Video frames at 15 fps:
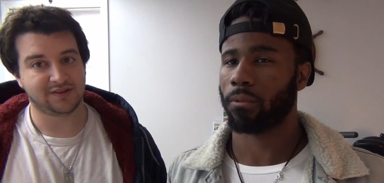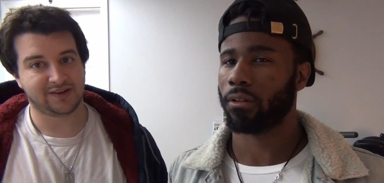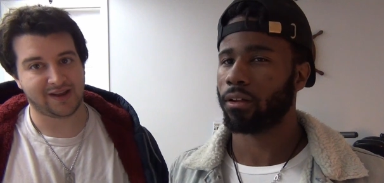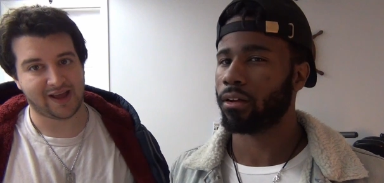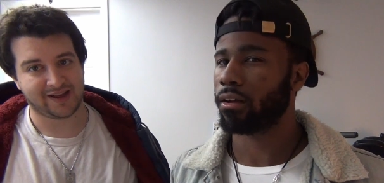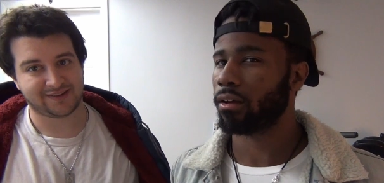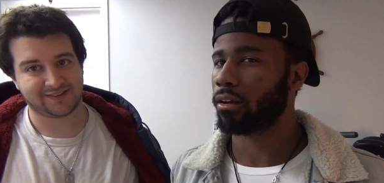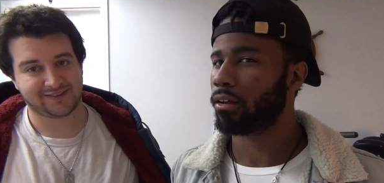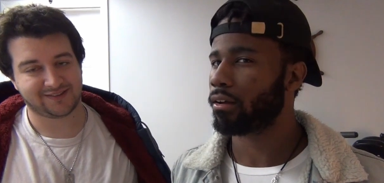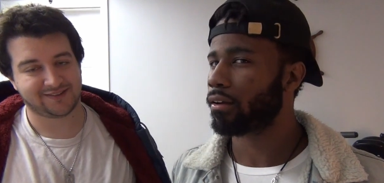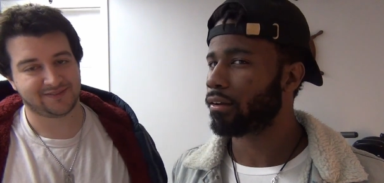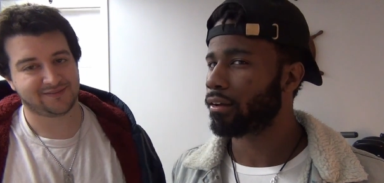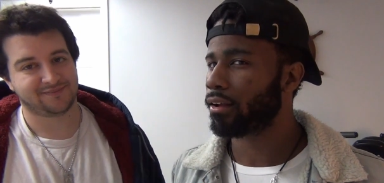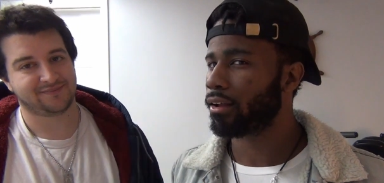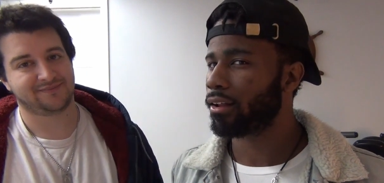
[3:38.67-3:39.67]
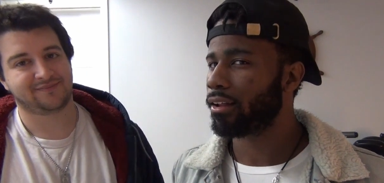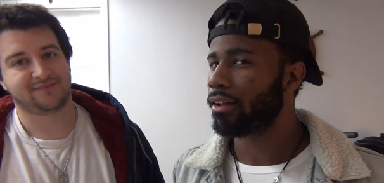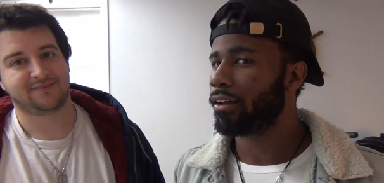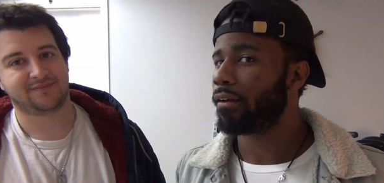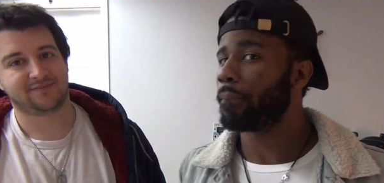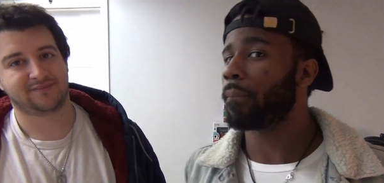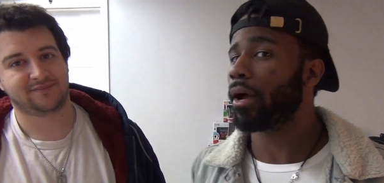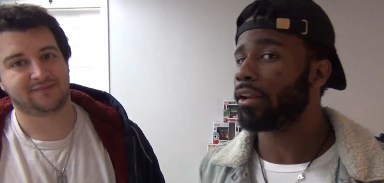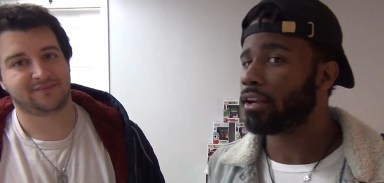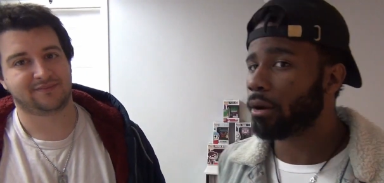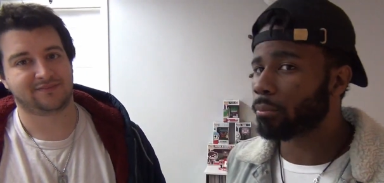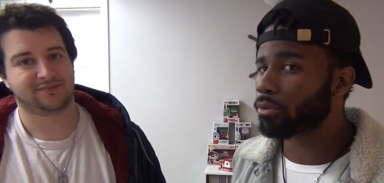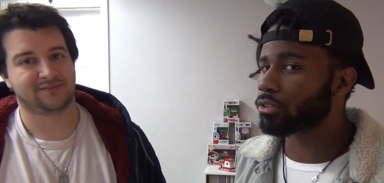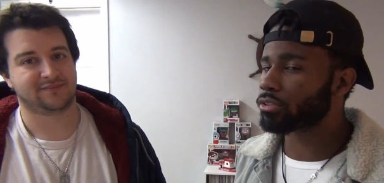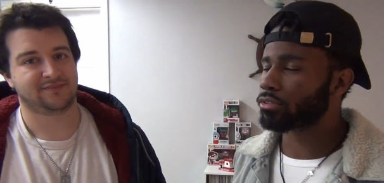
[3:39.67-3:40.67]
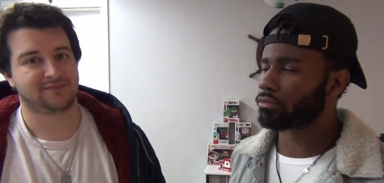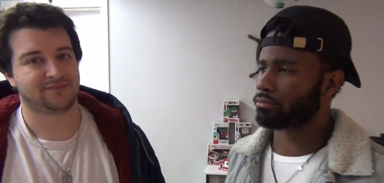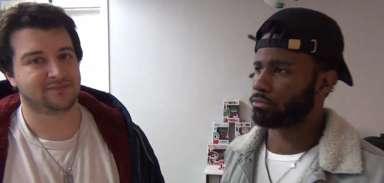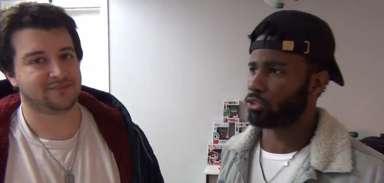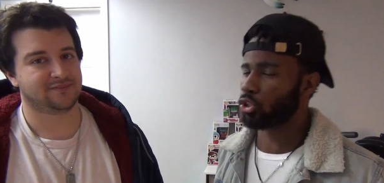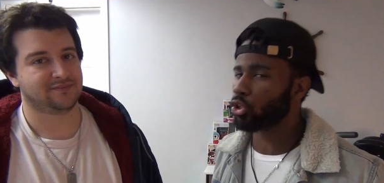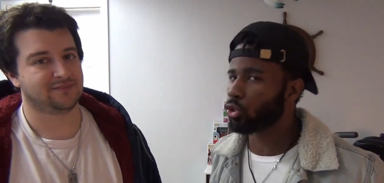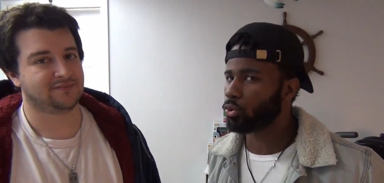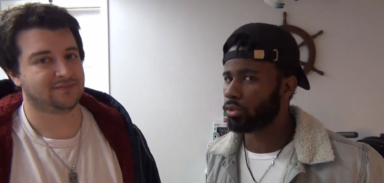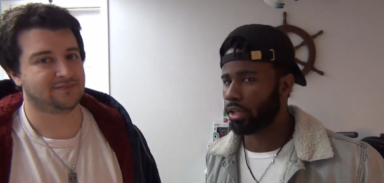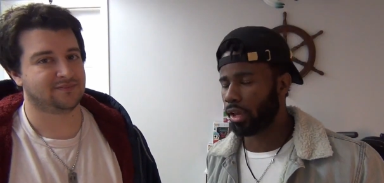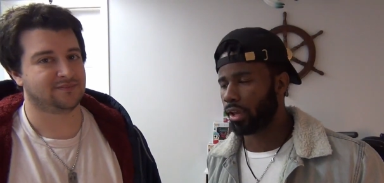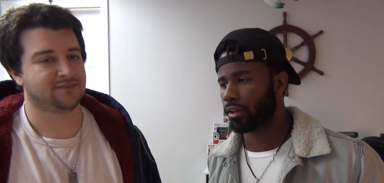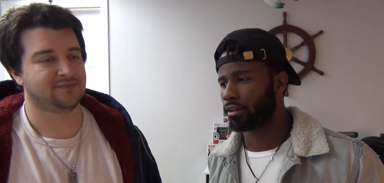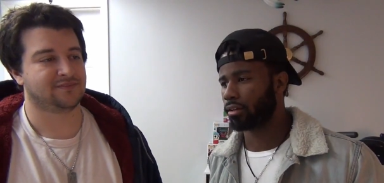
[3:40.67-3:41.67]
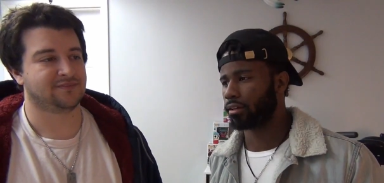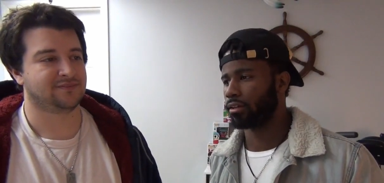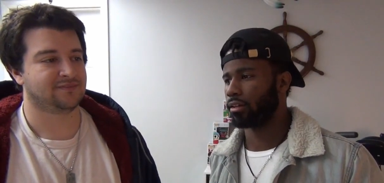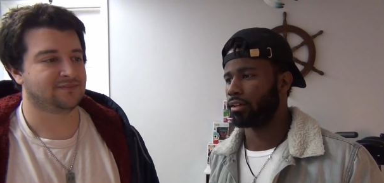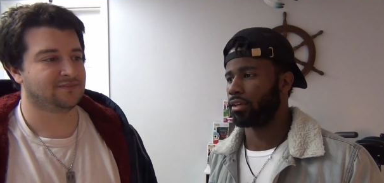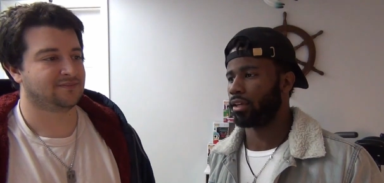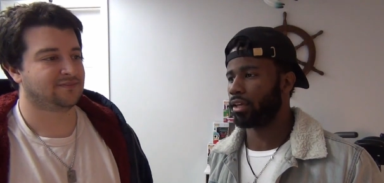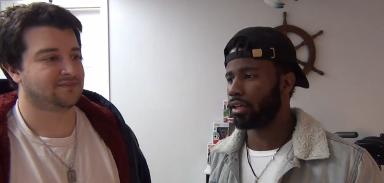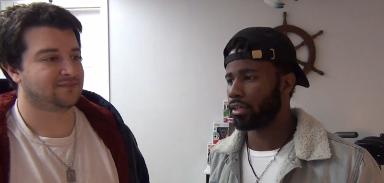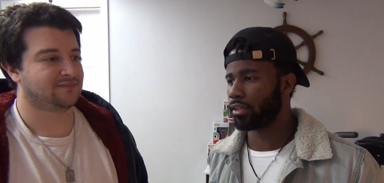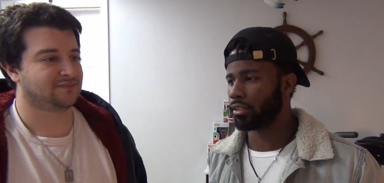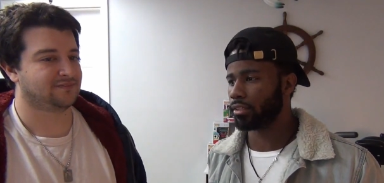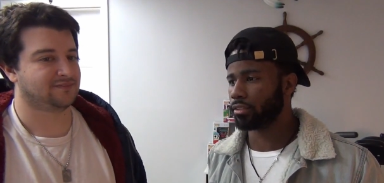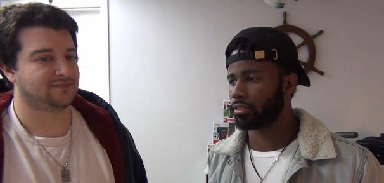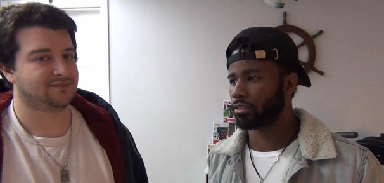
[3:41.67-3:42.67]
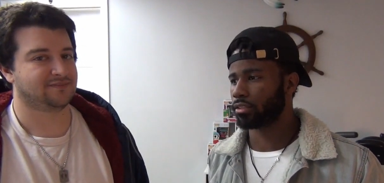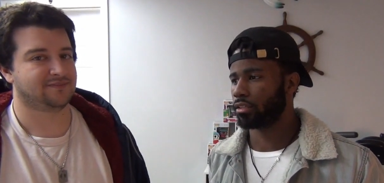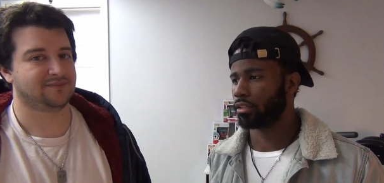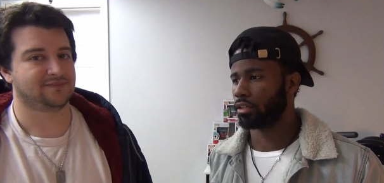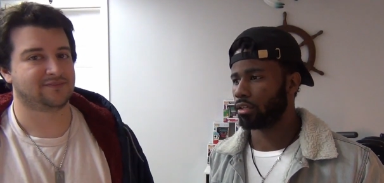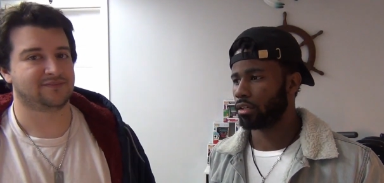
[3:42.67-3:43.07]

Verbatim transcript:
Speaker 1: next, my number two deck is